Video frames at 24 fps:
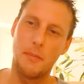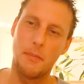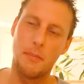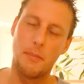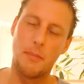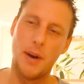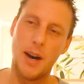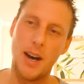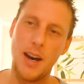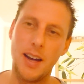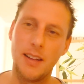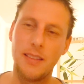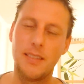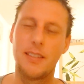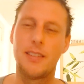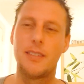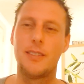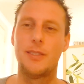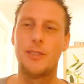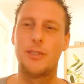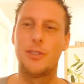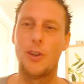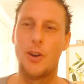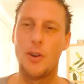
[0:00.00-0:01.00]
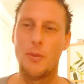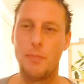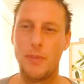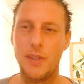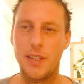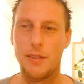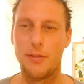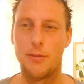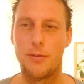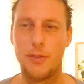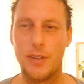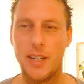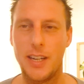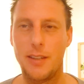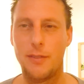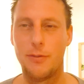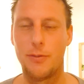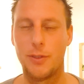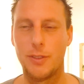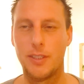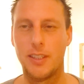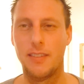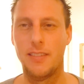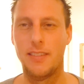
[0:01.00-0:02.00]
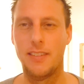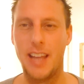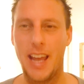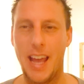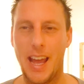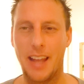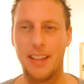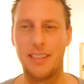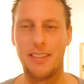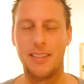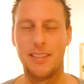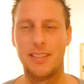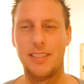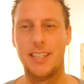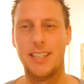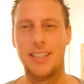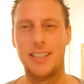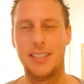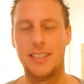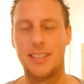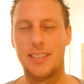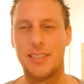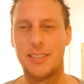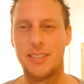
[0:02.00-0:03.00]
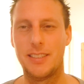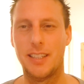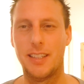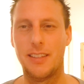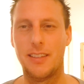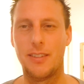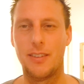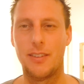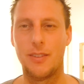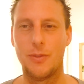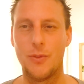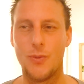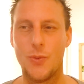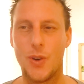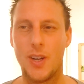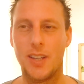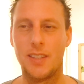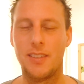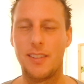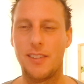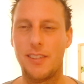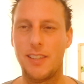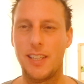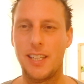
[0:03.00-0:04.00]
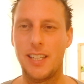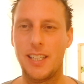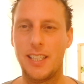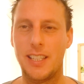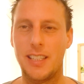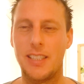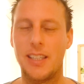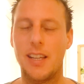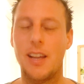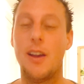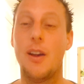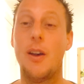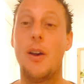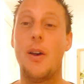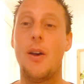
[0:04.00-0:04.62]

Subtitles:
But don't be afraid for the death. That's one thing